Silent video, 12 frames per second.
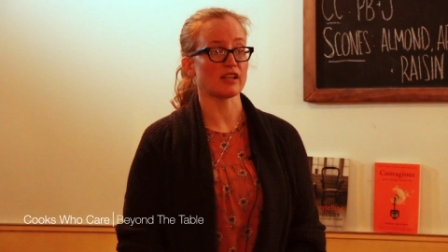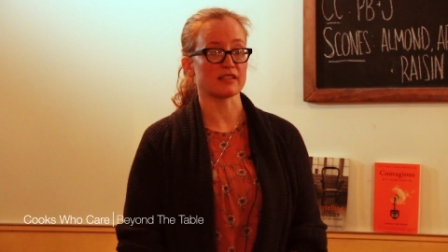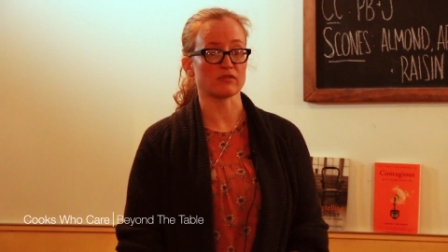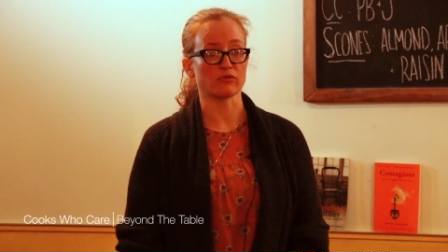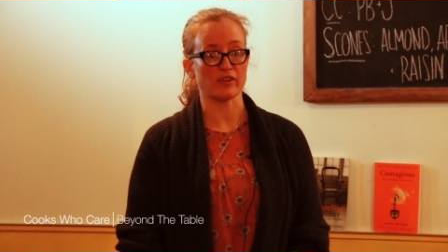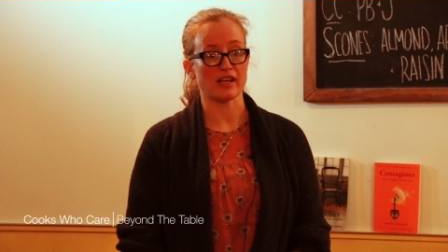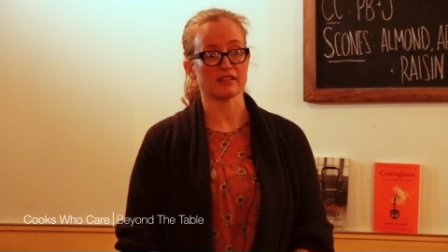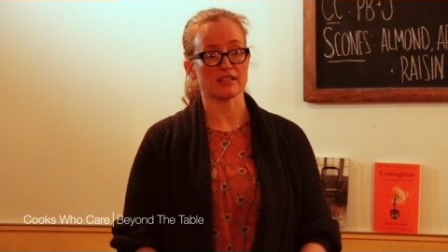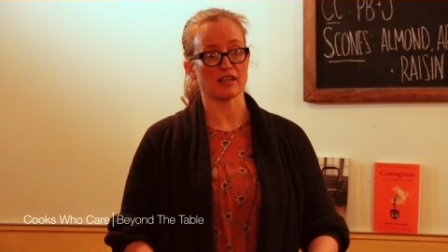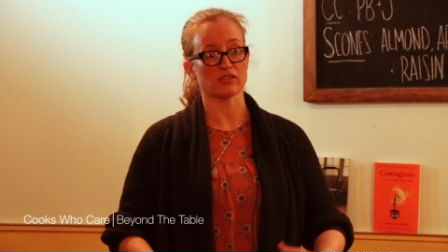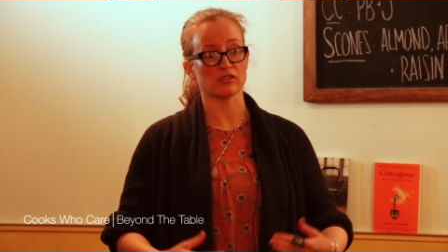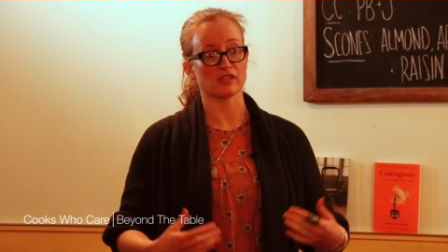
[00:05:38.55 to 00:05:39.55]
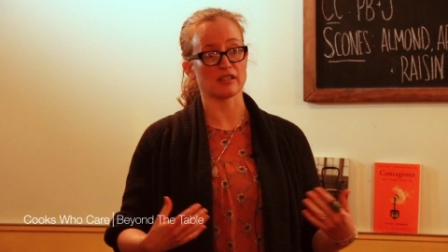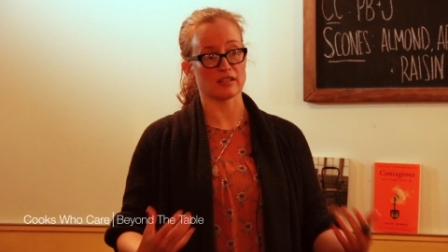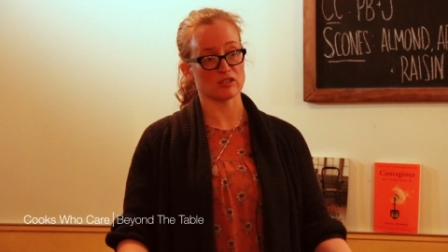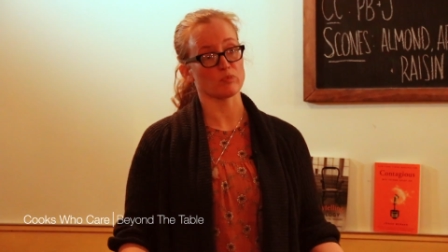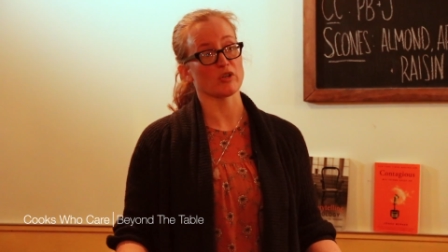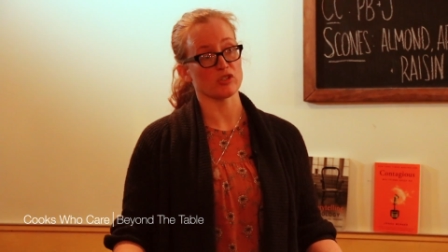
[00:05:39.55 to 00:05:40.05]
as in fact actually an
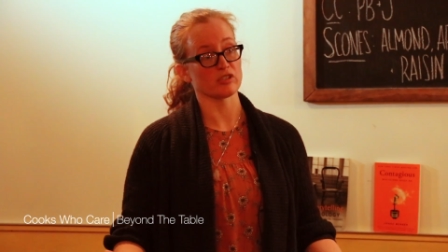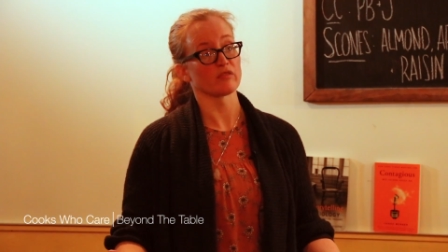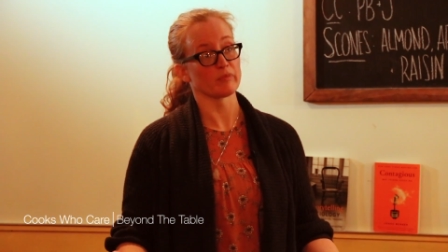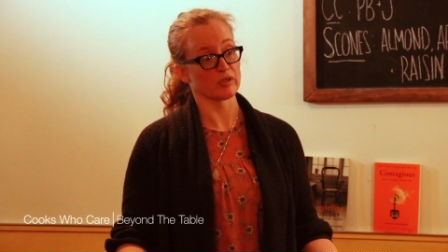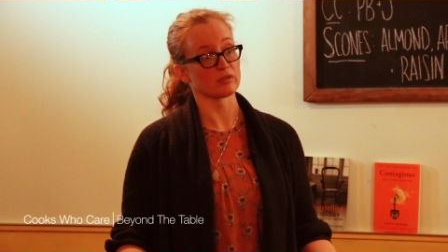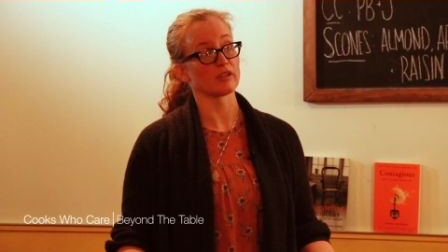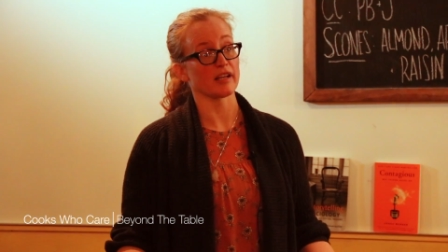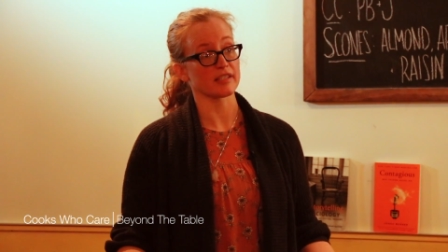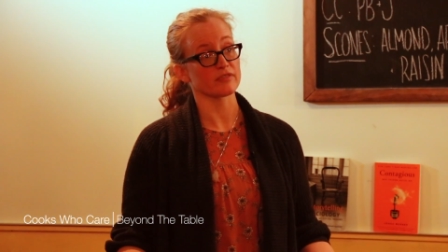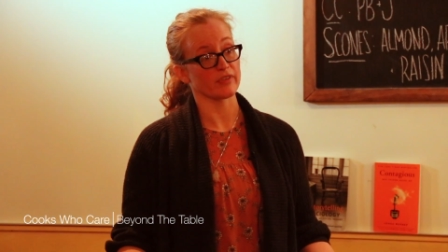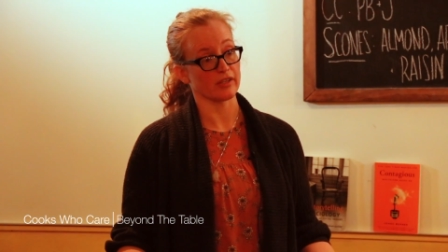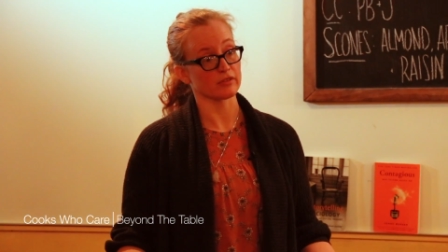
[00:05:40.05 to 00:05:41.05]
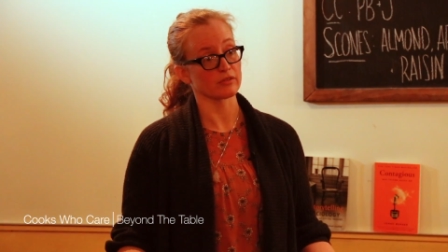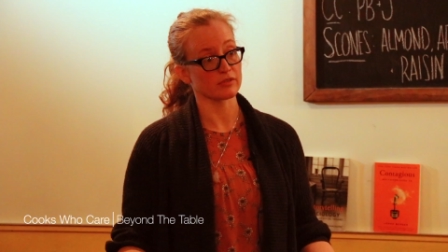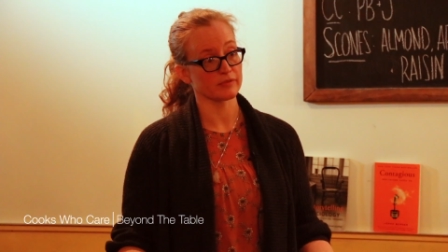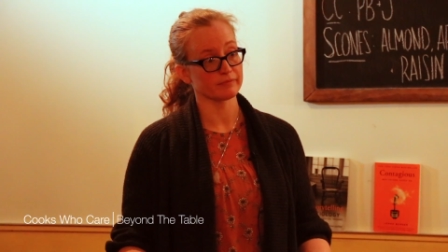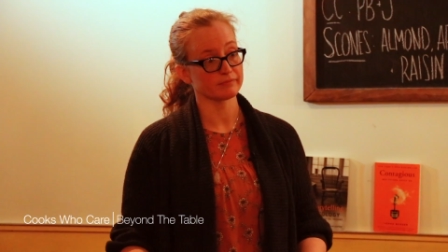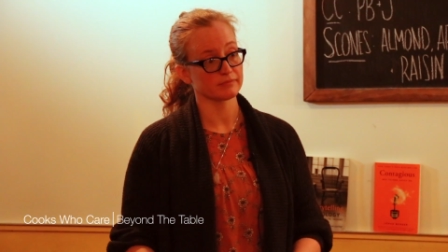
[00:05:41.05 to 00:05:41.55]
expression of middle class
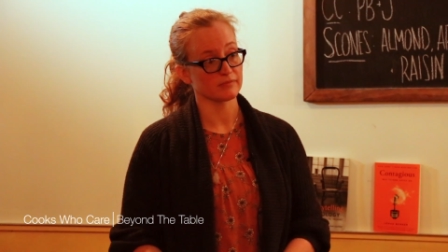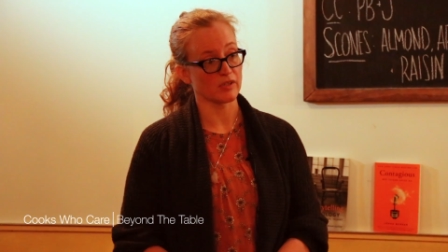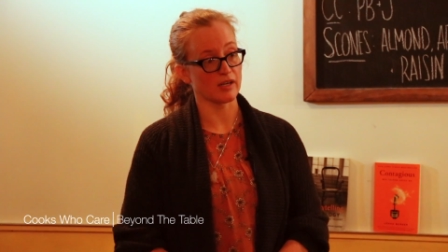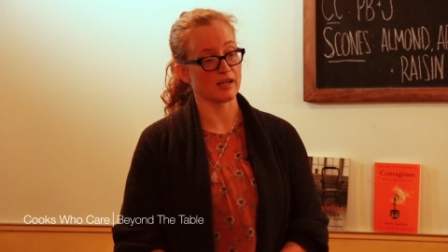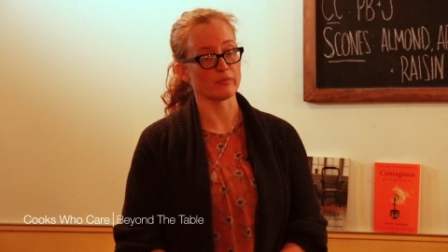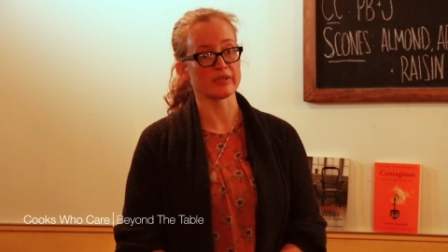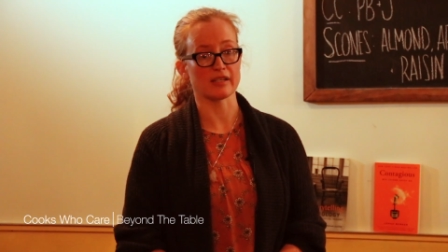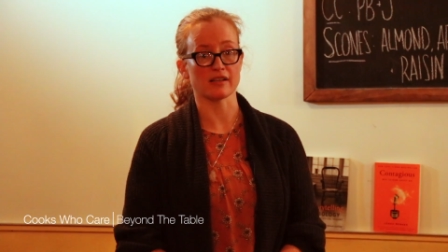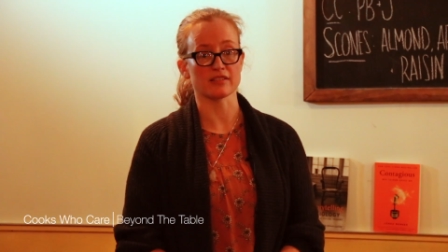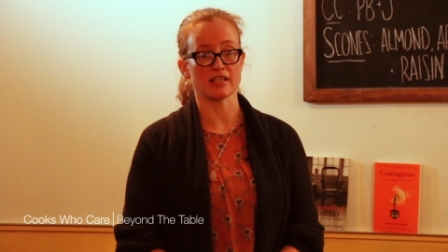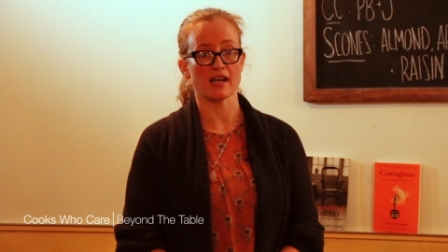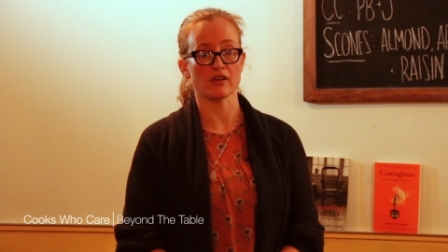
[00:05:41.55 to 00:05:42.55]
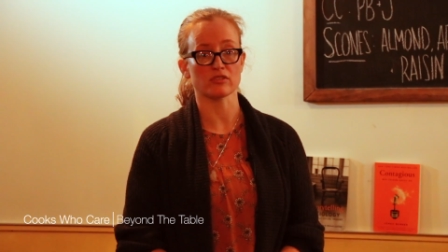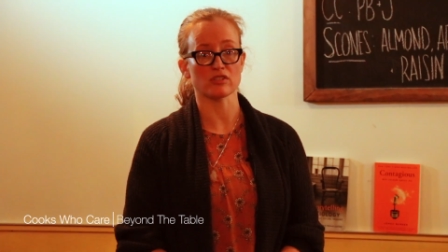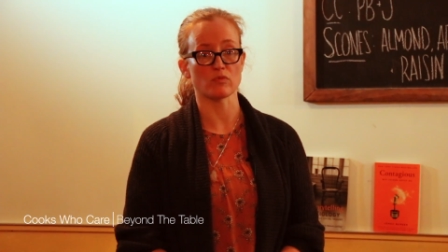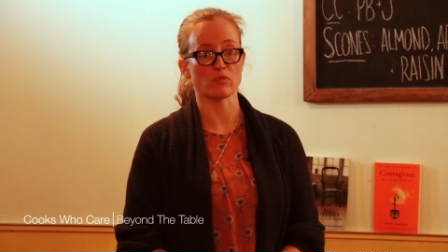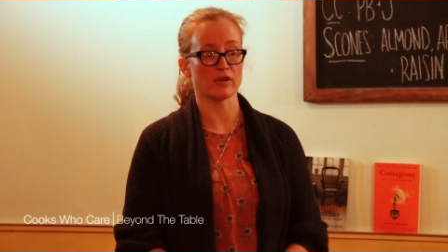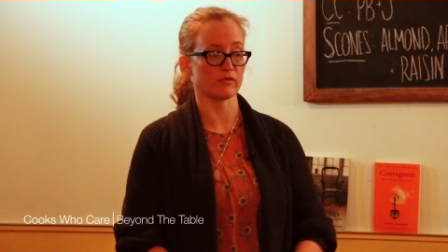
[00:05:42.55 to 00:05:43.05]
values? Because how
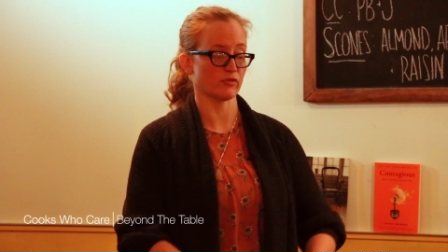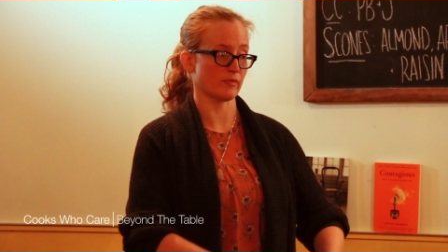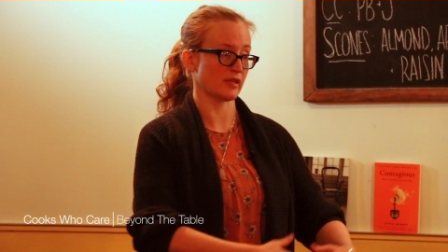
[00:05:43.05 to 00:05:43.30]
someone from